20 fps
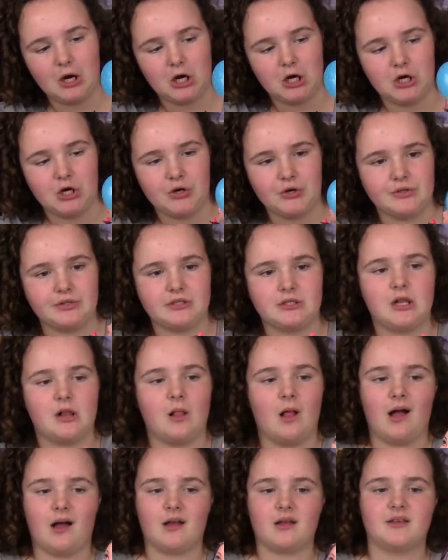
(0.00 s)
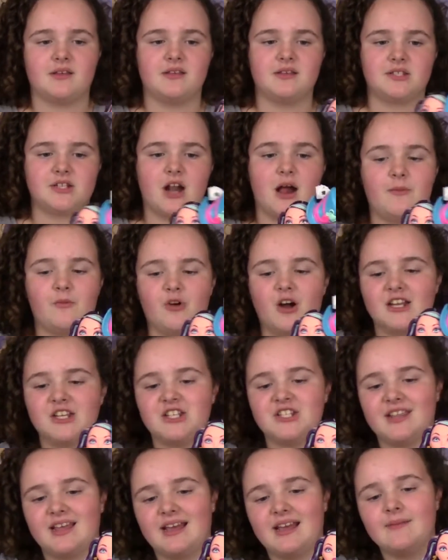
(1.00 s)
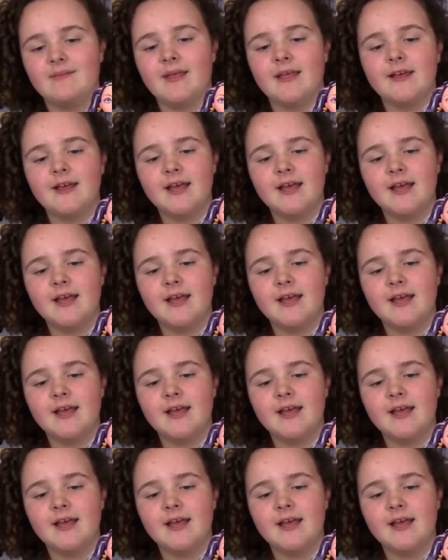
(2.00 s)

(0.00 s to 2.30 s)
purse, clock, stopwatch thing.